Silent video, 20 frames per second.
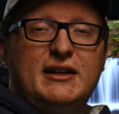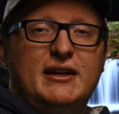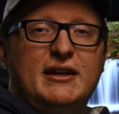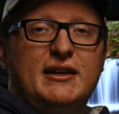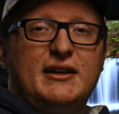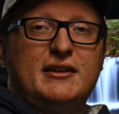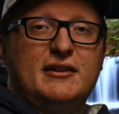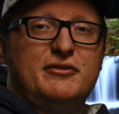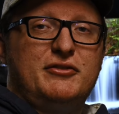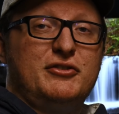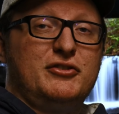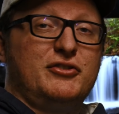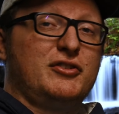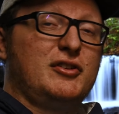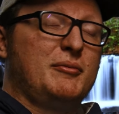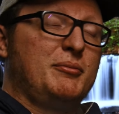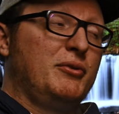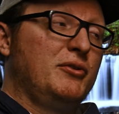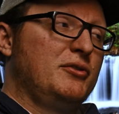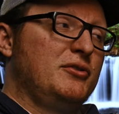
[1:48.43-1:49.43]
And if you're just
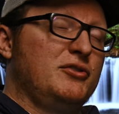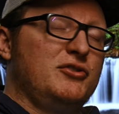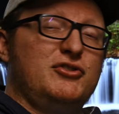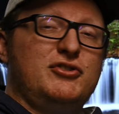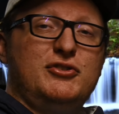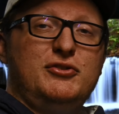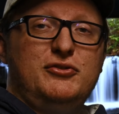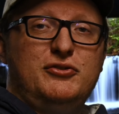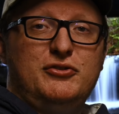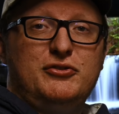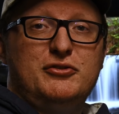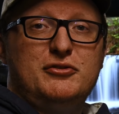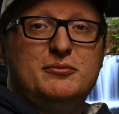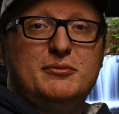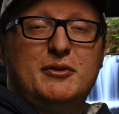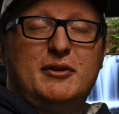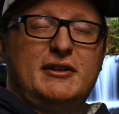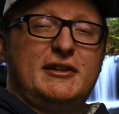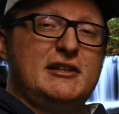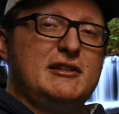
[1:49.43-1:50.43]
going to put on
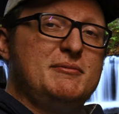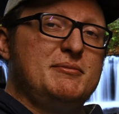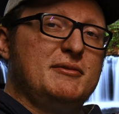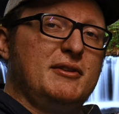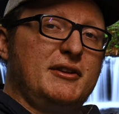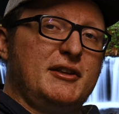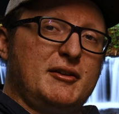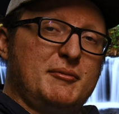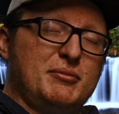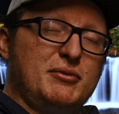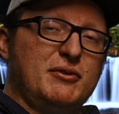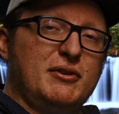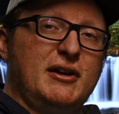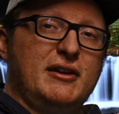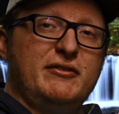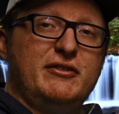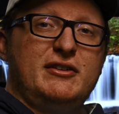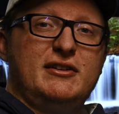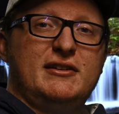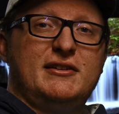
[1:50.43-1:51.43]
YouTube, keep the link
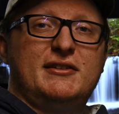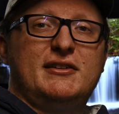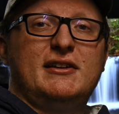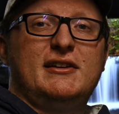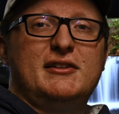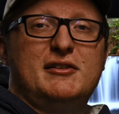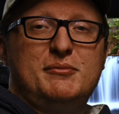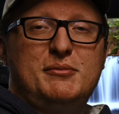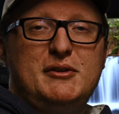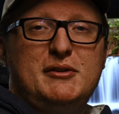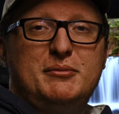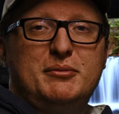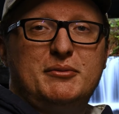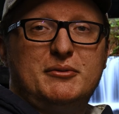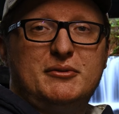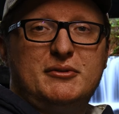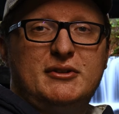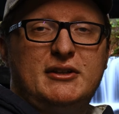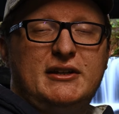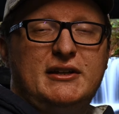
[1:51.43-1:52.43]
private and send to
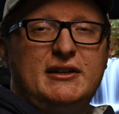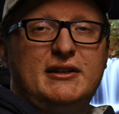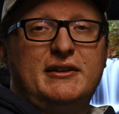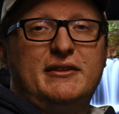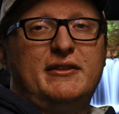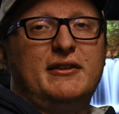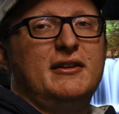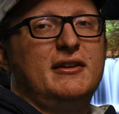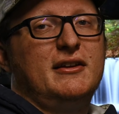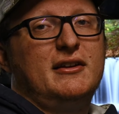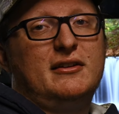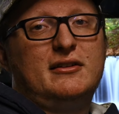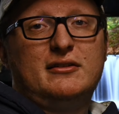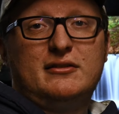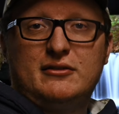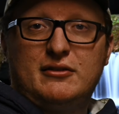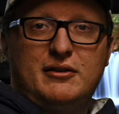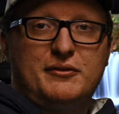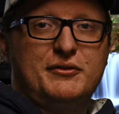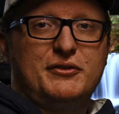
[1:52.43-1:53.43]
people,
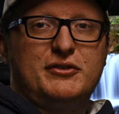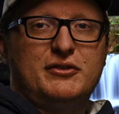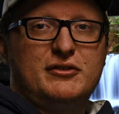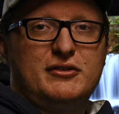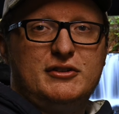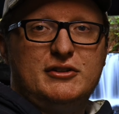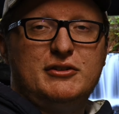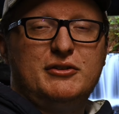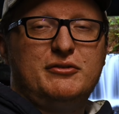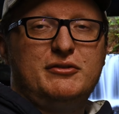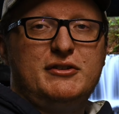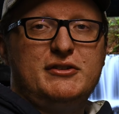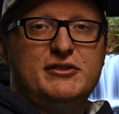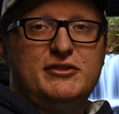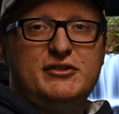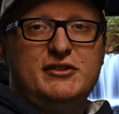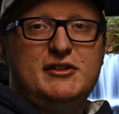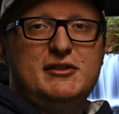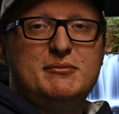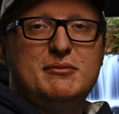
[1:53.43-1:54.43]
then obviously you don't need
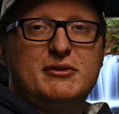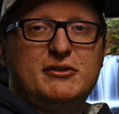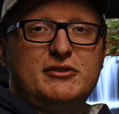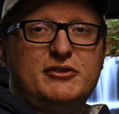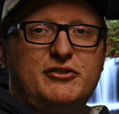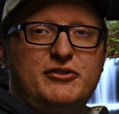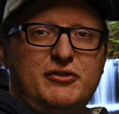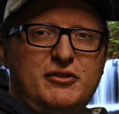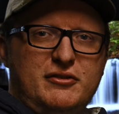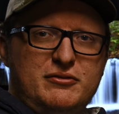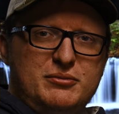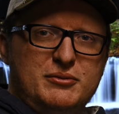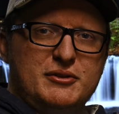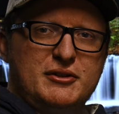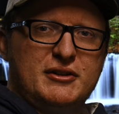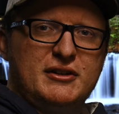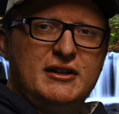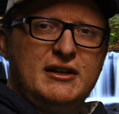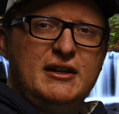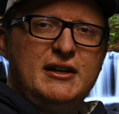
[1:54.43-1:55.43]
the CD burner
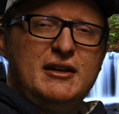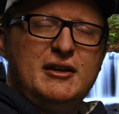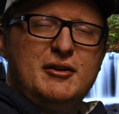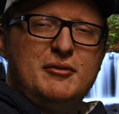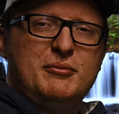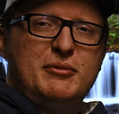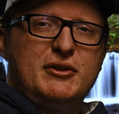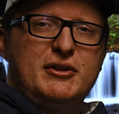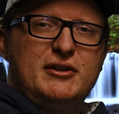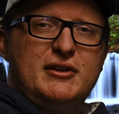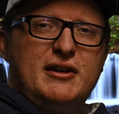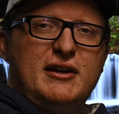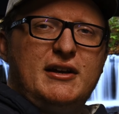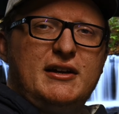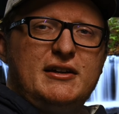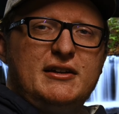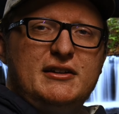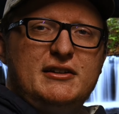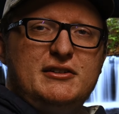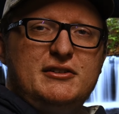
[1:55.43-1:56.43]
software. But
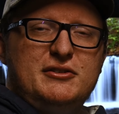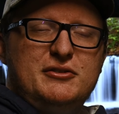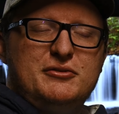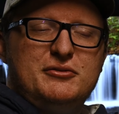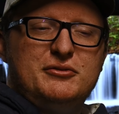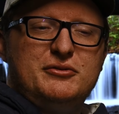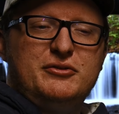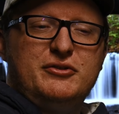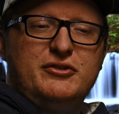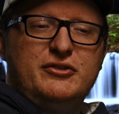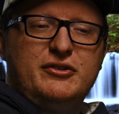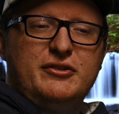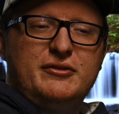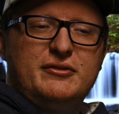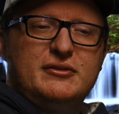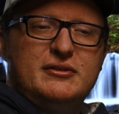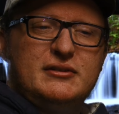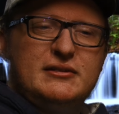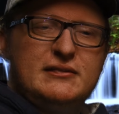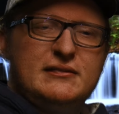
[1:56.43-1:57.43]
I use
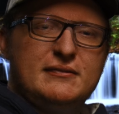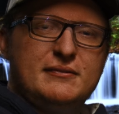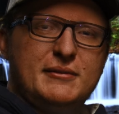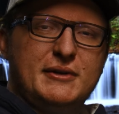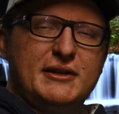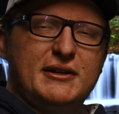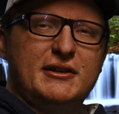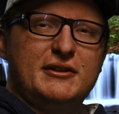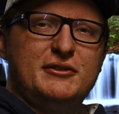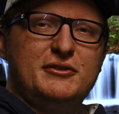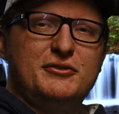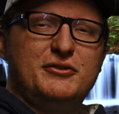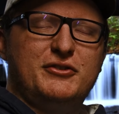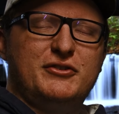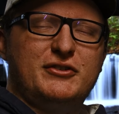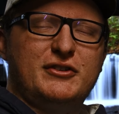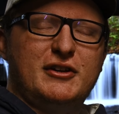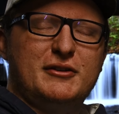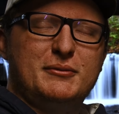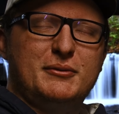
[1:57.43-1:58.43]
but I use
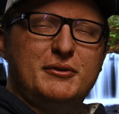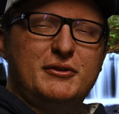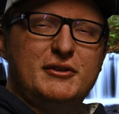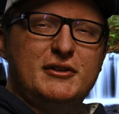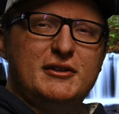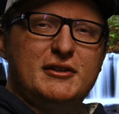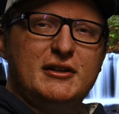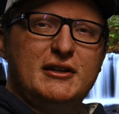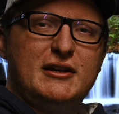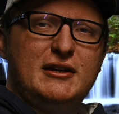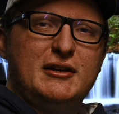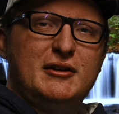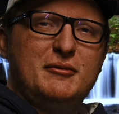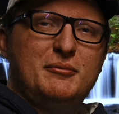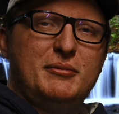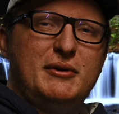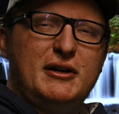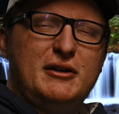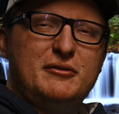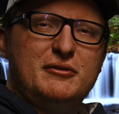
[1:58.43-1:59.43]
CyberLink
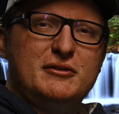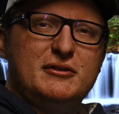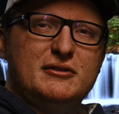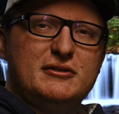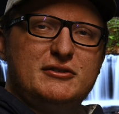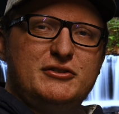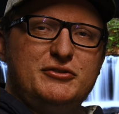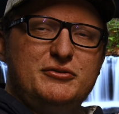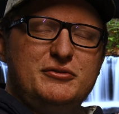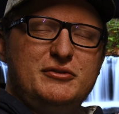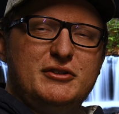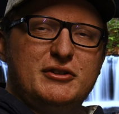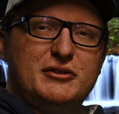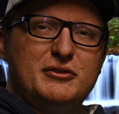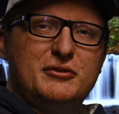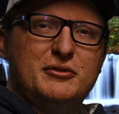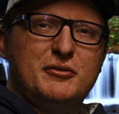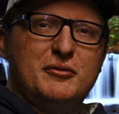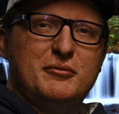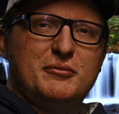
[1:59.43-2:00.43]

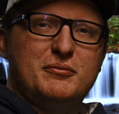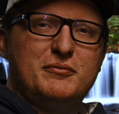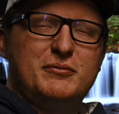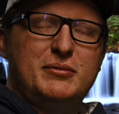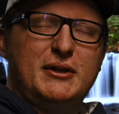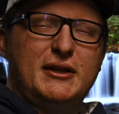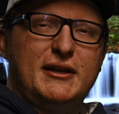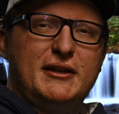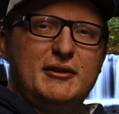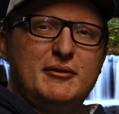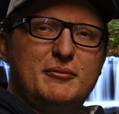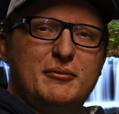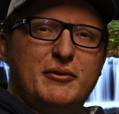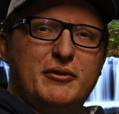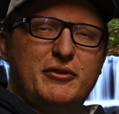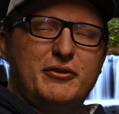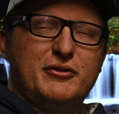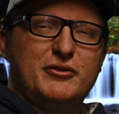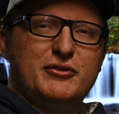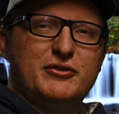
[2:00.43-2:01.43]
Power2Go Platinum
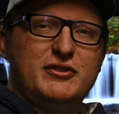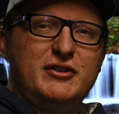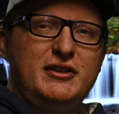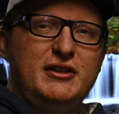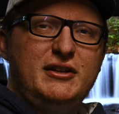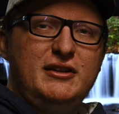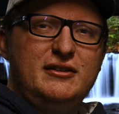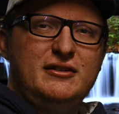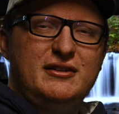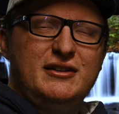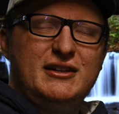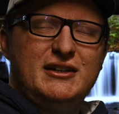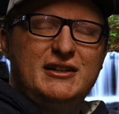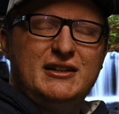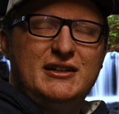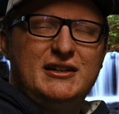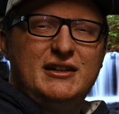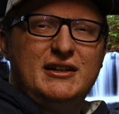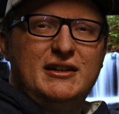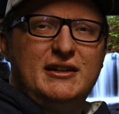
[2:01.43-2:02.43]
13
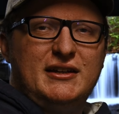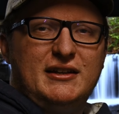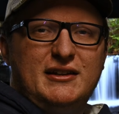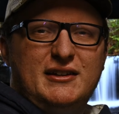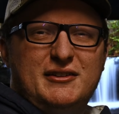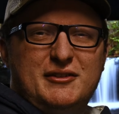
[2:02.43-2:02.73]
and